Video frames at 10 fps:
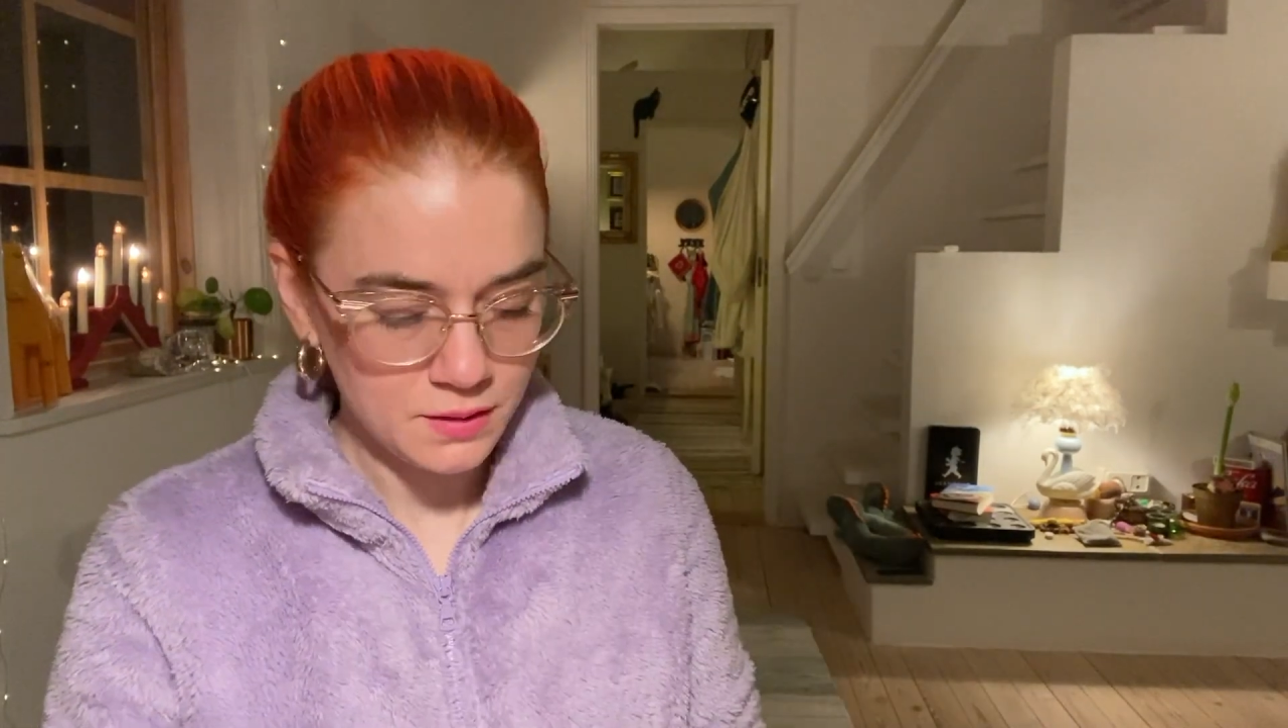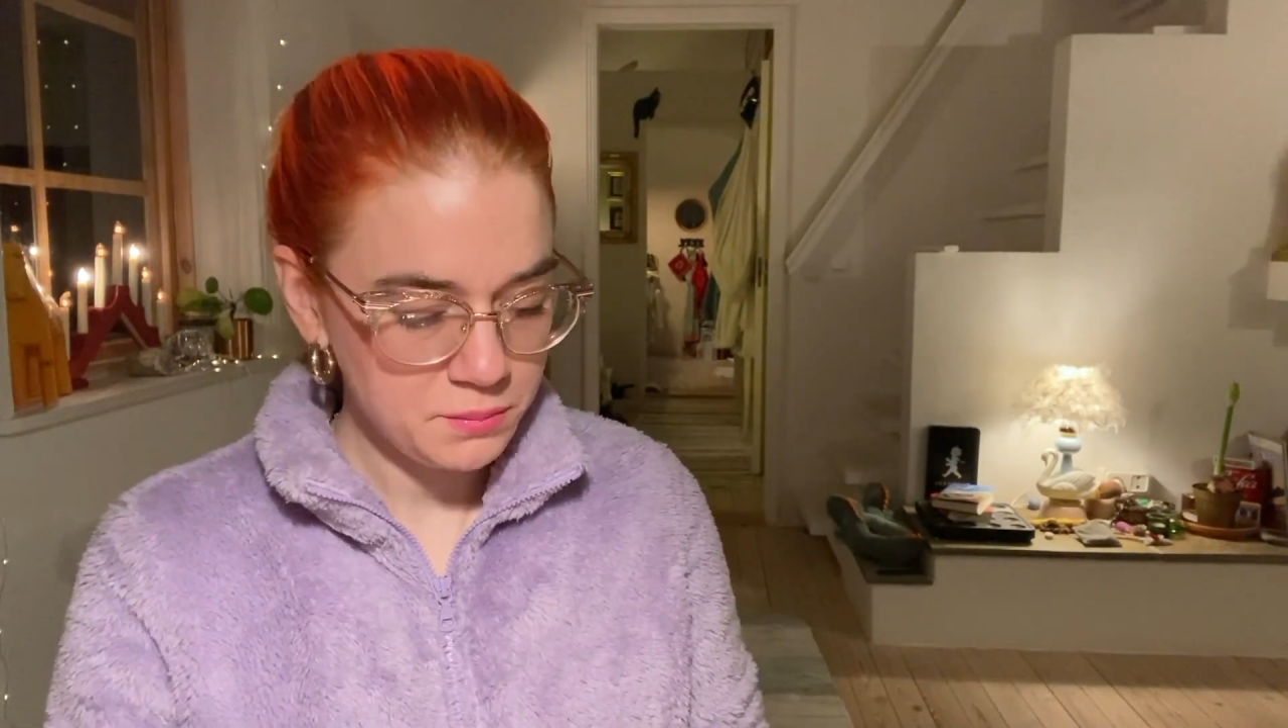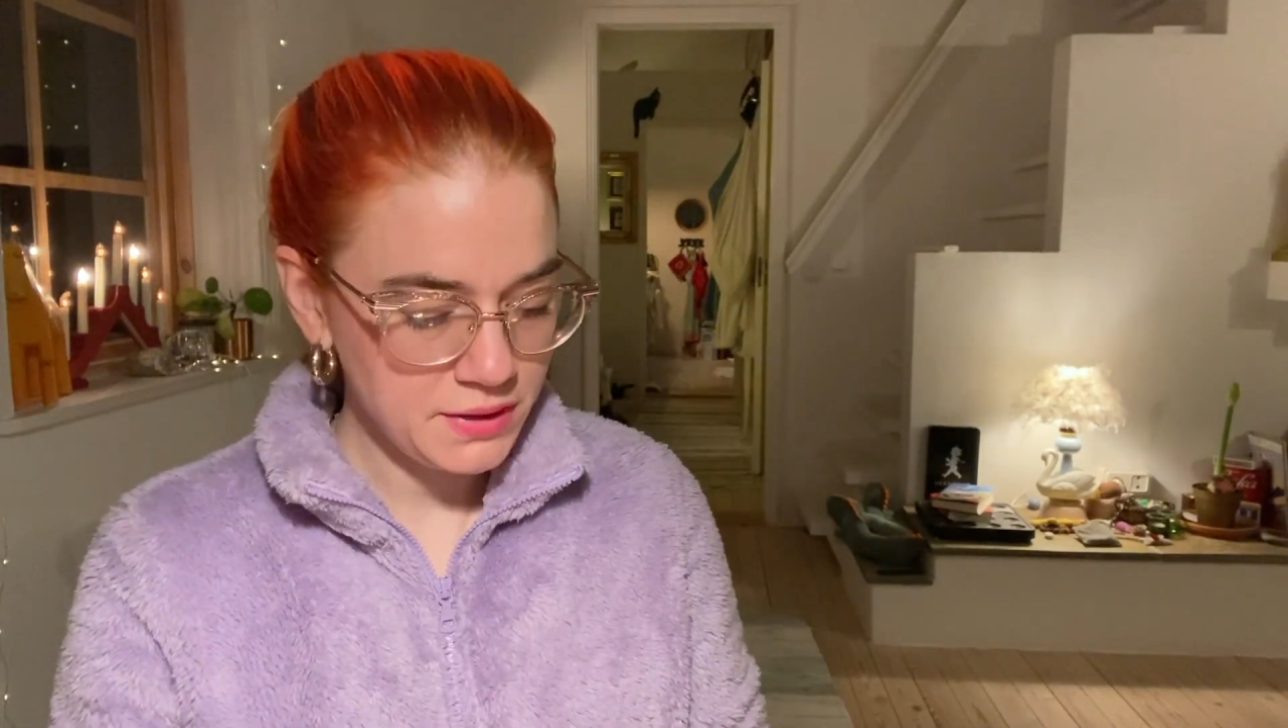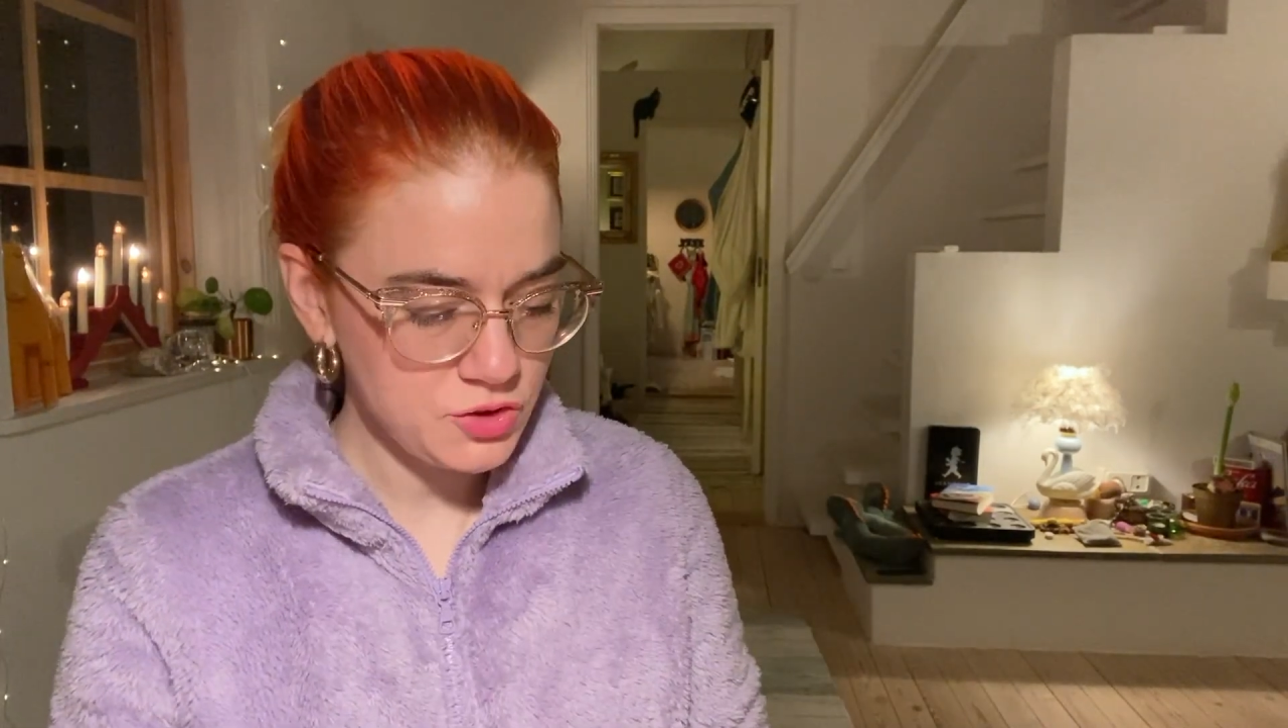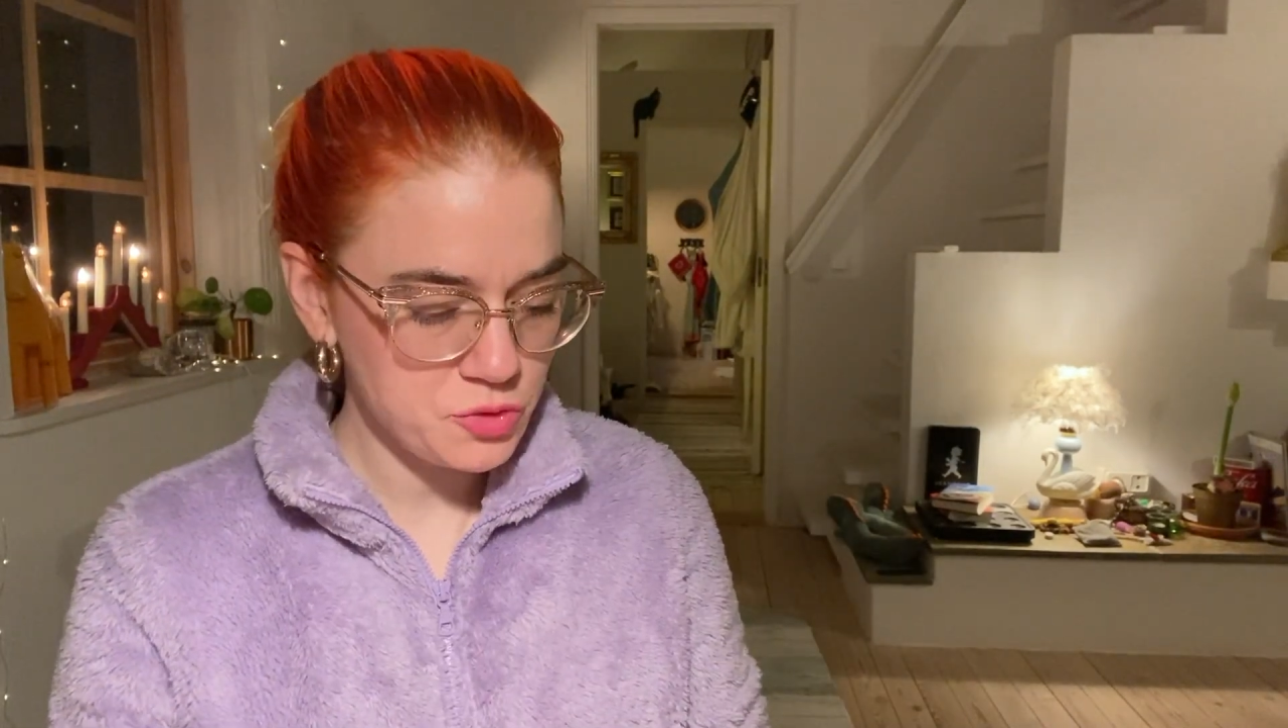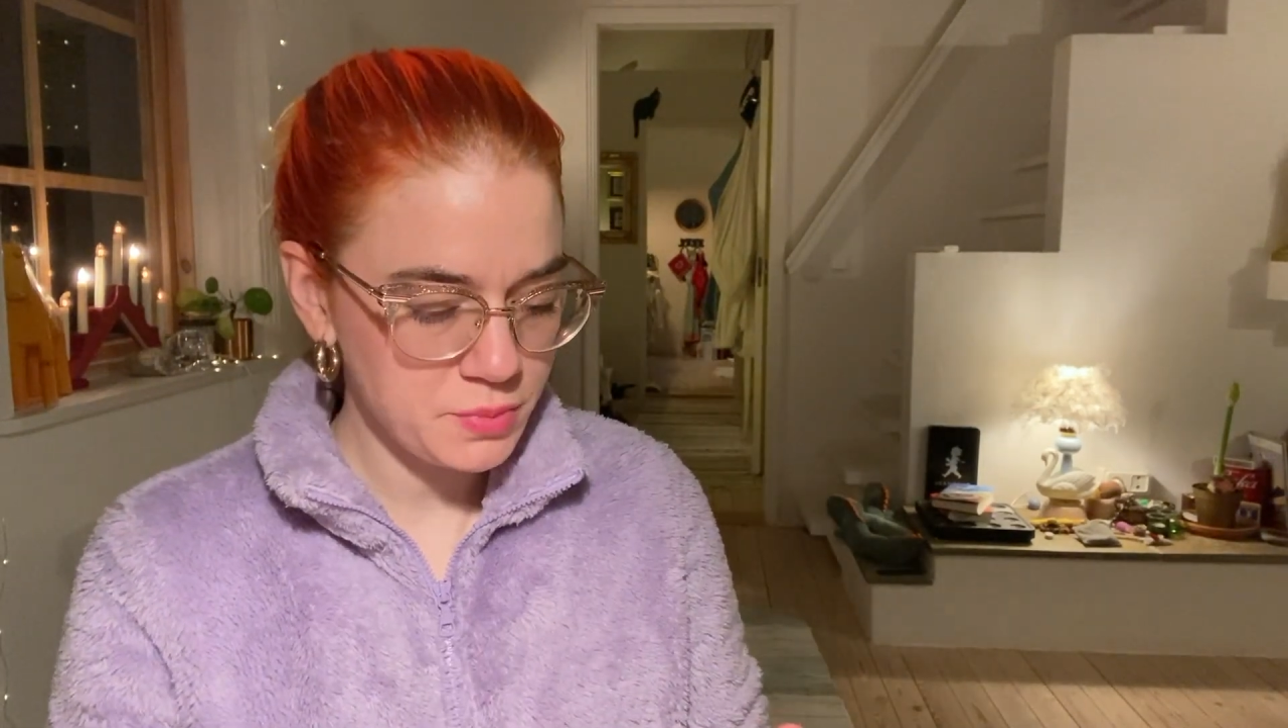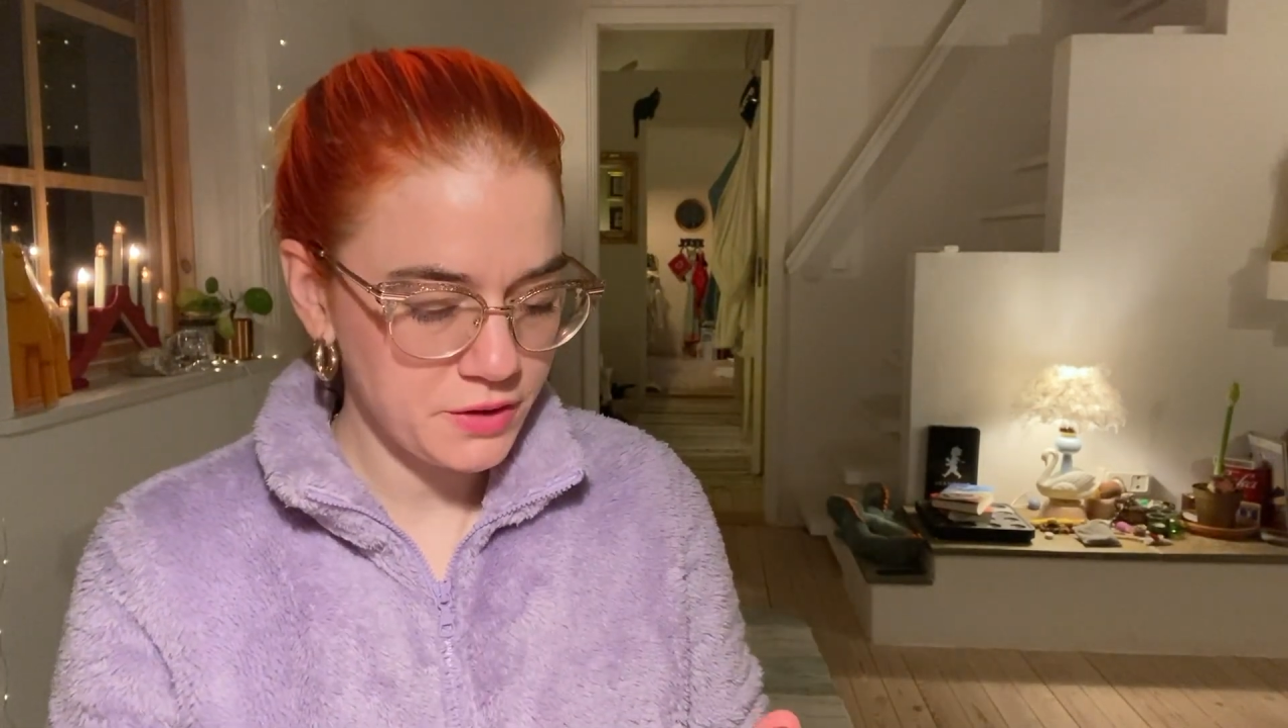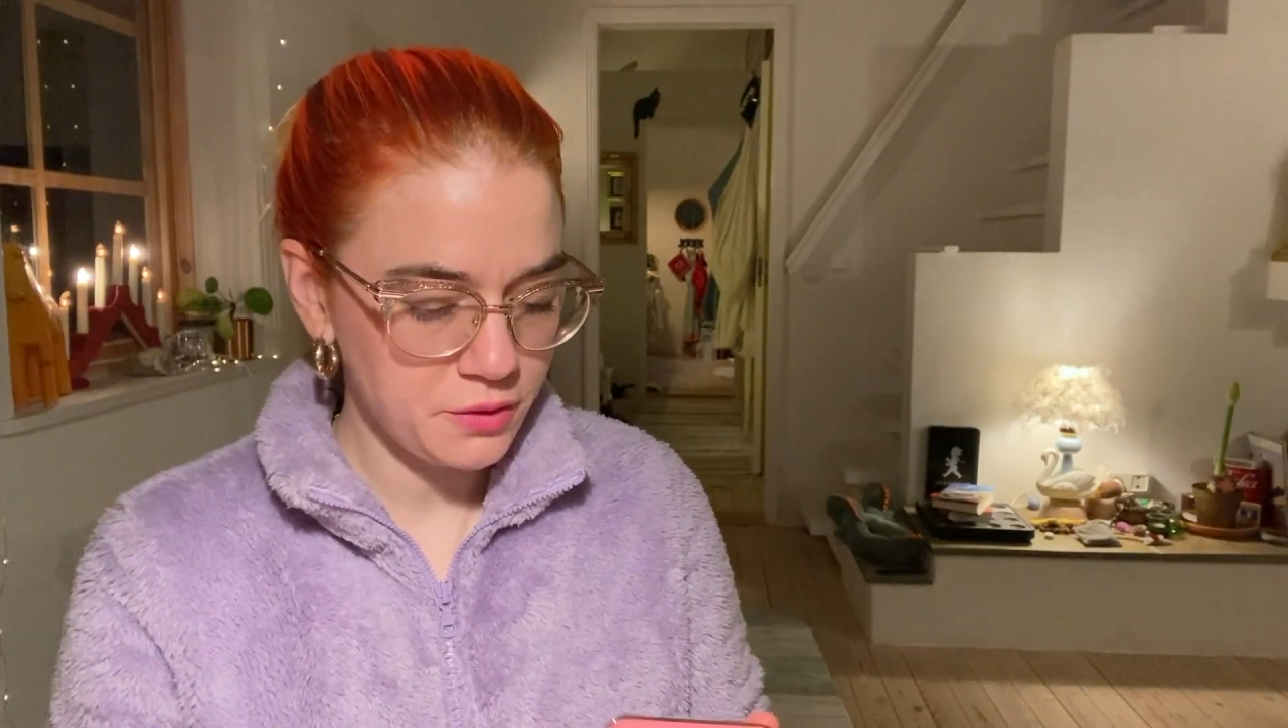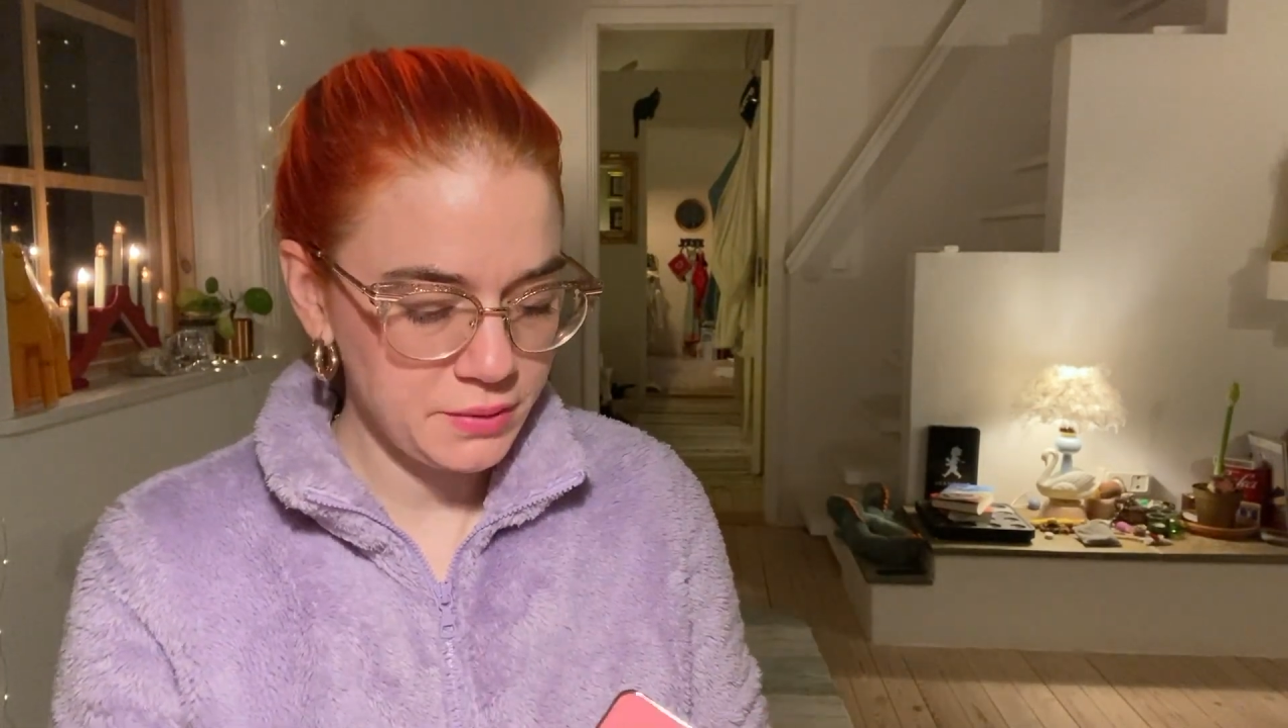Peach Butter,